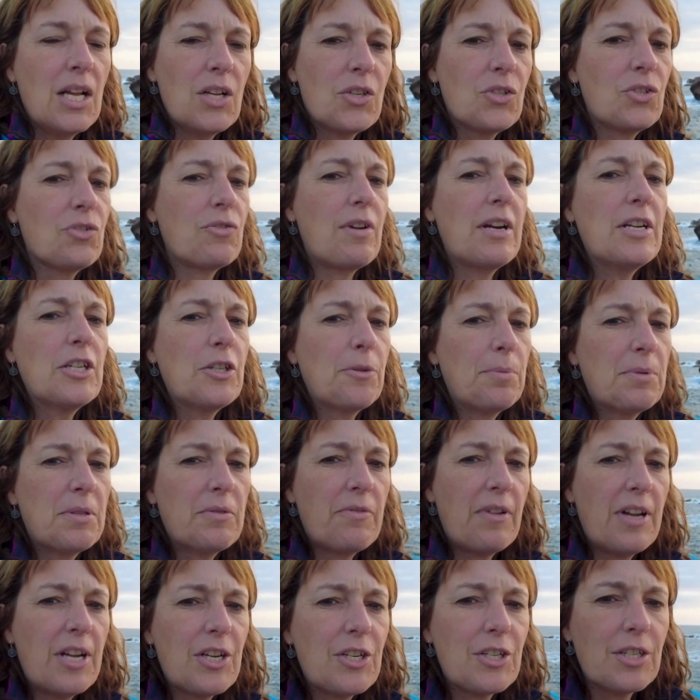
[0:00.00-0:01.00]
Strange
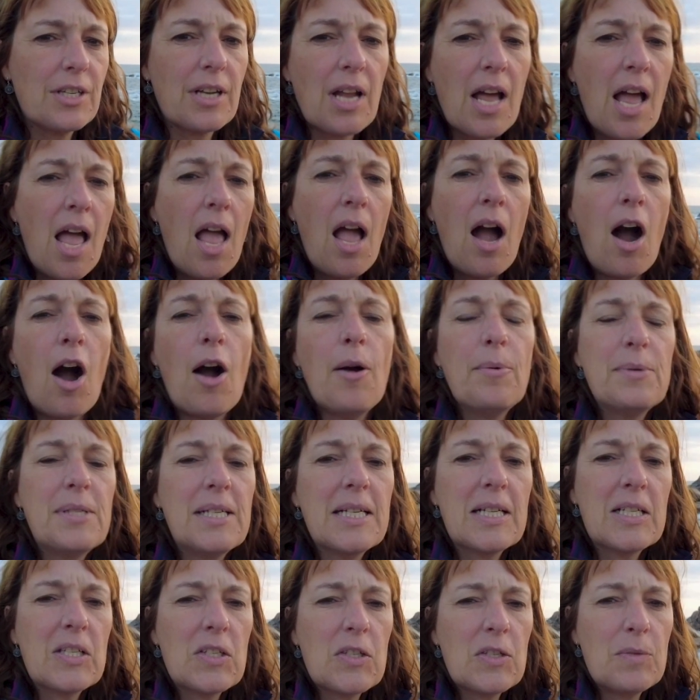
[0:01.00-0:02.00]
observation. I
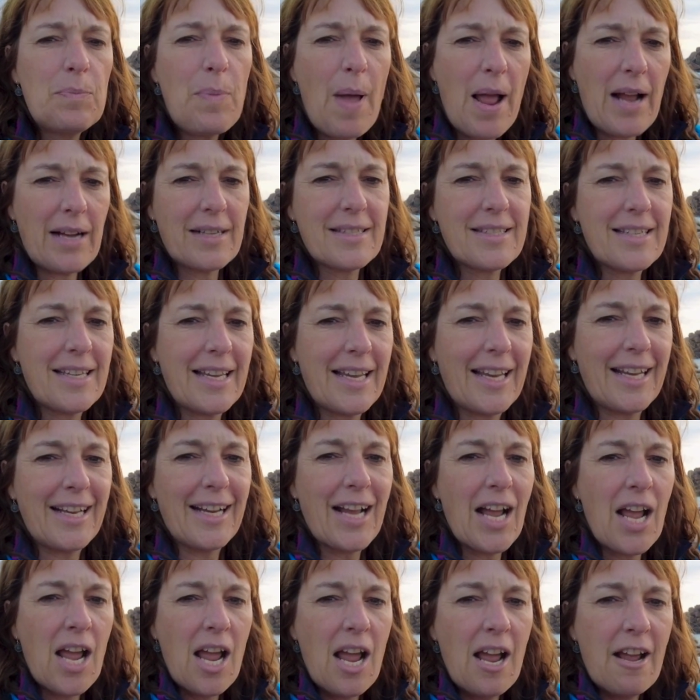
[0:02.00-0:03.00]
was
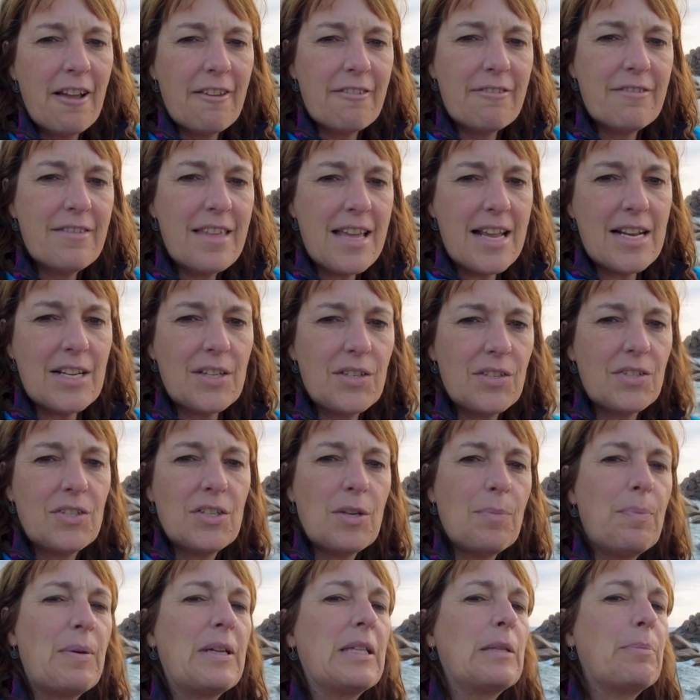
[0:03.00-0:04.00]
expecting this
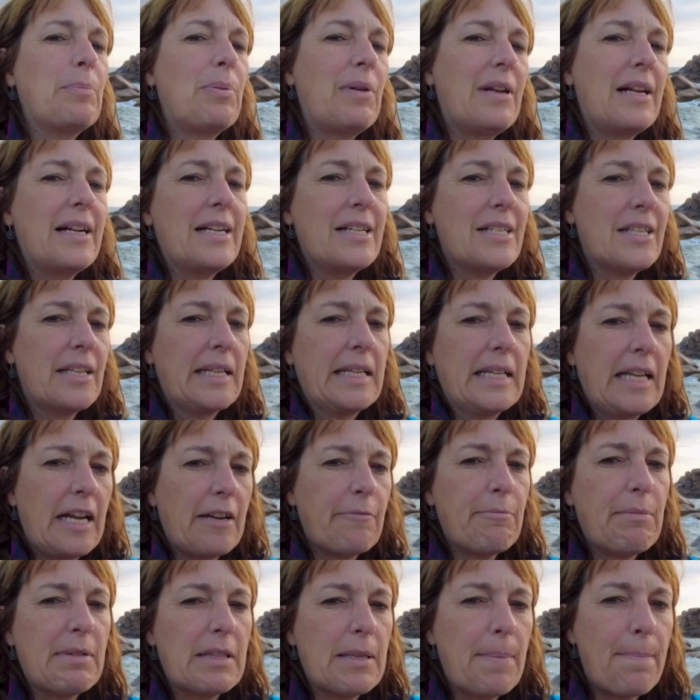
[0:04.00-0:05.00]
to be the place that
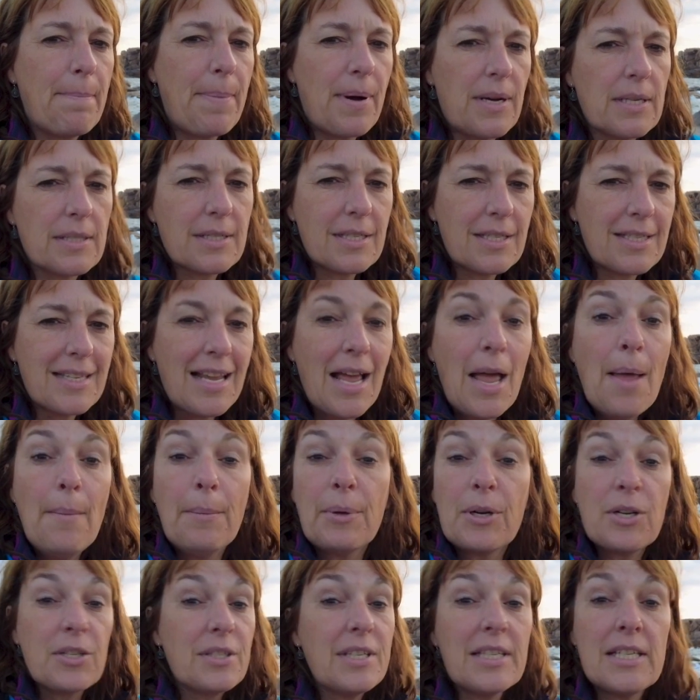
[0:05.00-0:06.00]
gave me the buzz,
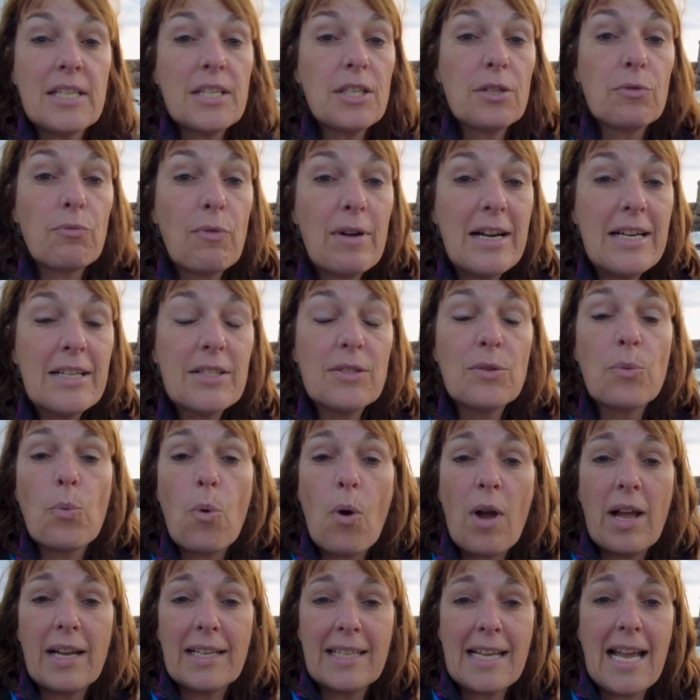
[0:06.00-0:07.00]
because this is the reason
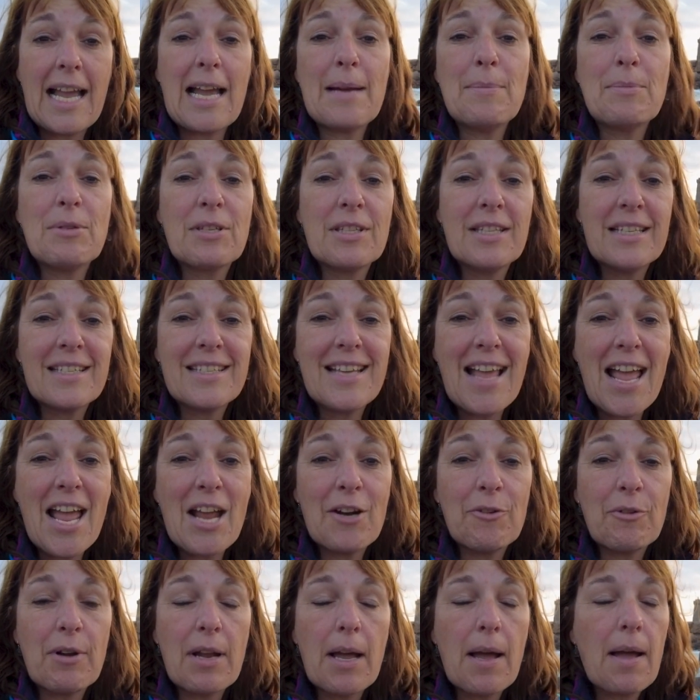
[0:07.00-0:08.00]
why I came to this
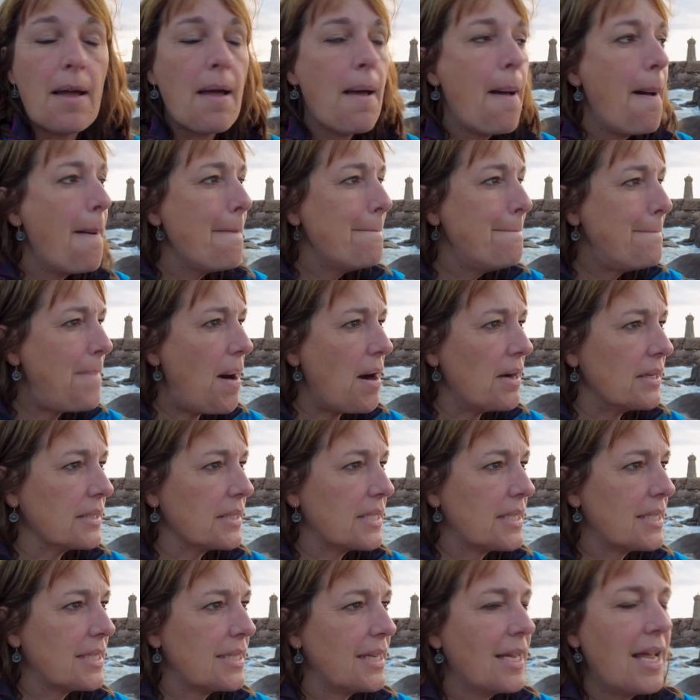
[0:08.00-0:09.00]
area.
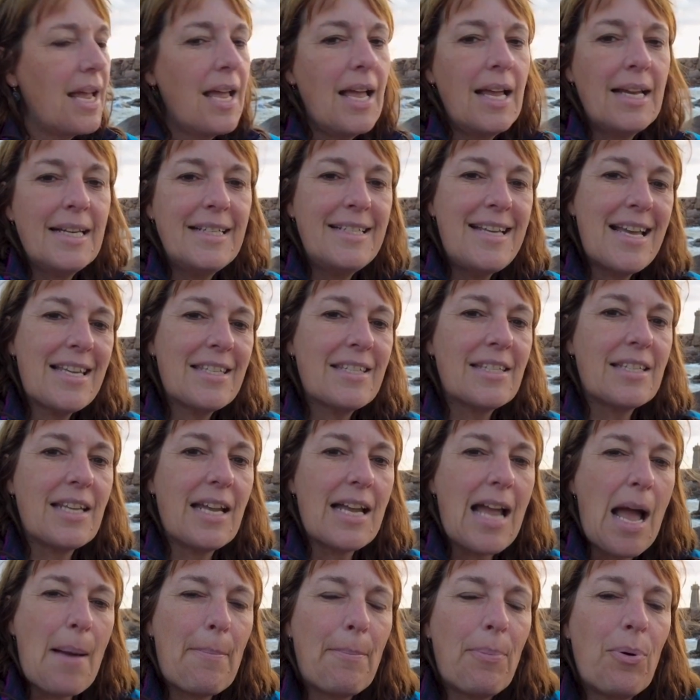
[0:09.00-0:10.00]
But
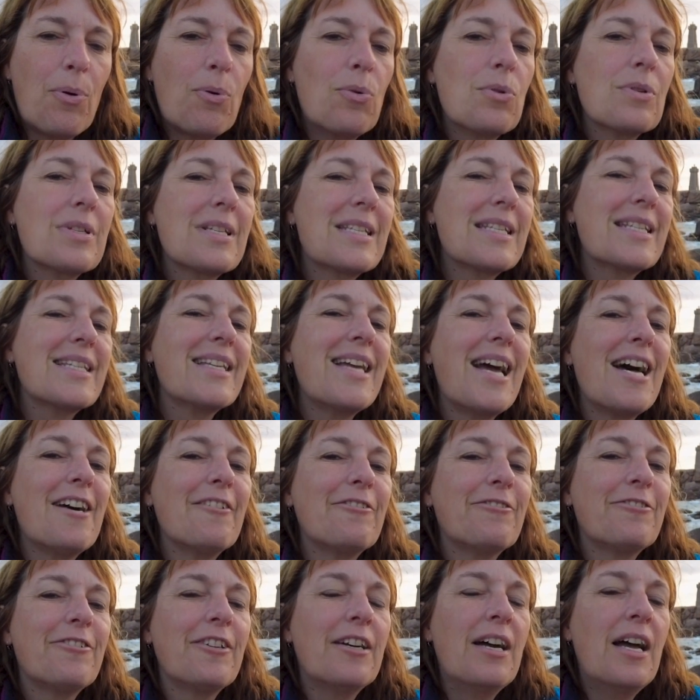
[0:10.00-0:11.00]
yesterday at
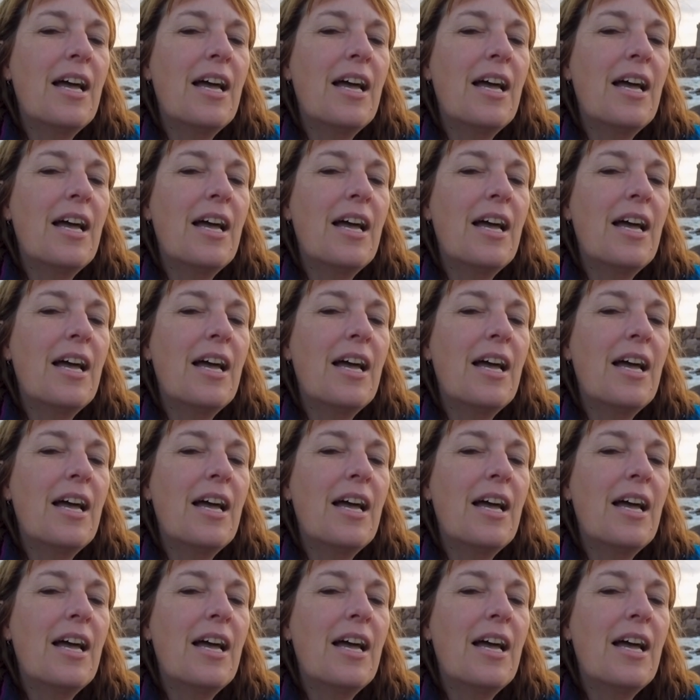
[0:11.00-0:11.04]
Scaff,